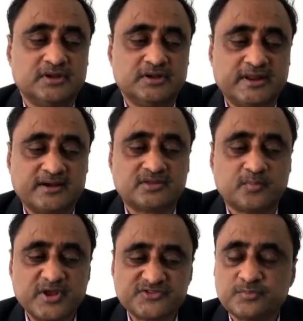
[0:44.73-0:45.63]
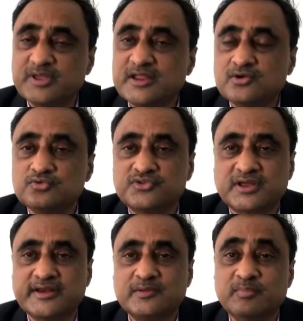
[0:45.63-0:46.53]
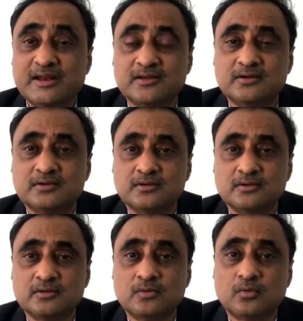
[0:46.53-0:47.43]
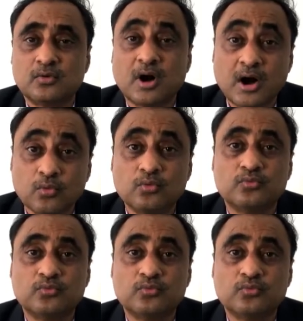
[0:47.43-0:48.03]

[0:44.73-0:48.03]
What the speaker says: That the breast begin to secrete milk. How?